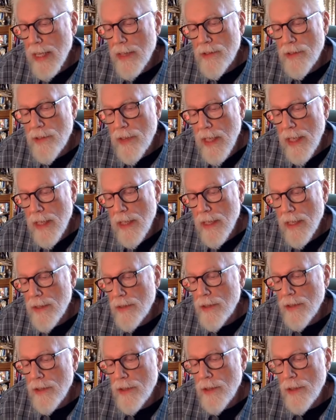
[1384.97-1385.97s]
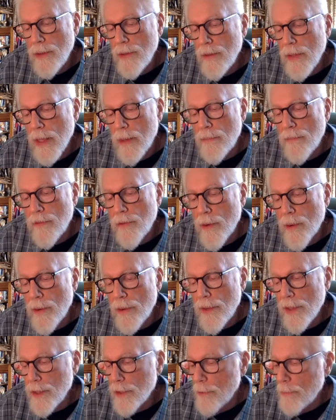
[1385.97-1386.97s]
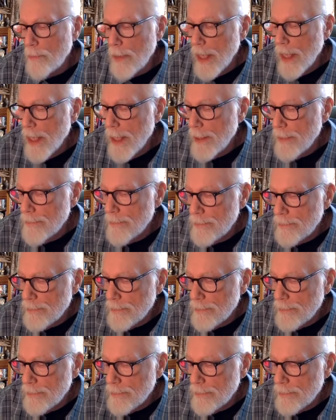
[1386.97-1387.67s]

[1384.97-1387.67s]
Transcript: I say unto you, come forth and obey.